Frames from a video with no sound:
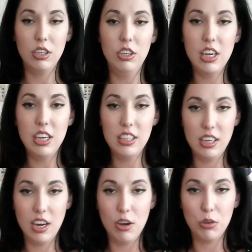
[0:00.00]
Did you guys
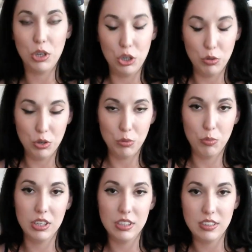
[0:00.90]
see how cute it
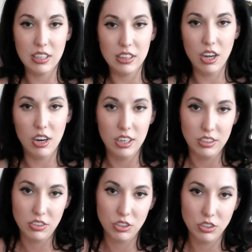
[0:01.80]
was at the
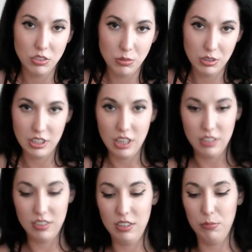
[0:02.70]
Oscars when the
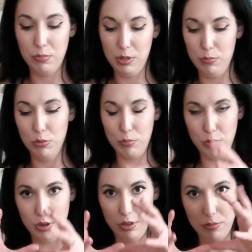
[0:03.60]
Godzilla people
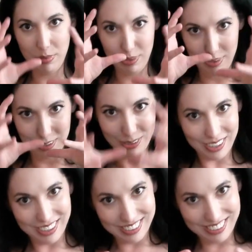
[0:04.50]
brought up little
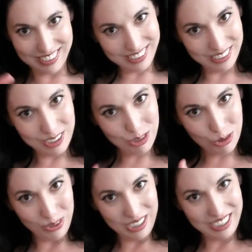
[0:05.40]
Godzilla
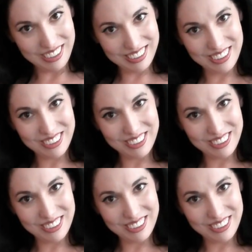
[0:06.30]
toys